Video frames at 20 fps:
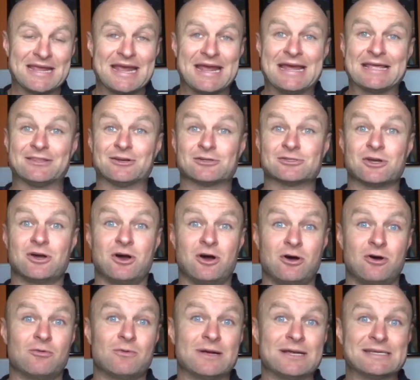And there's
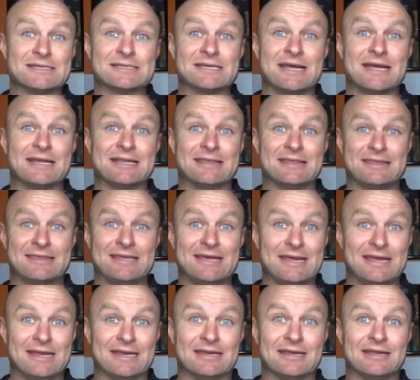always a
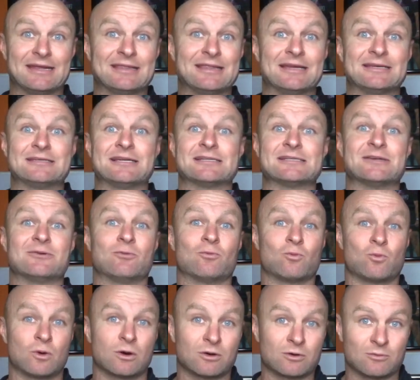thing that
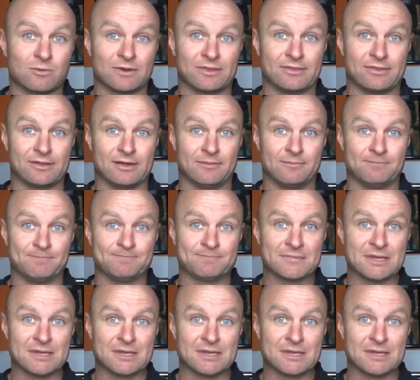doesn't work with them.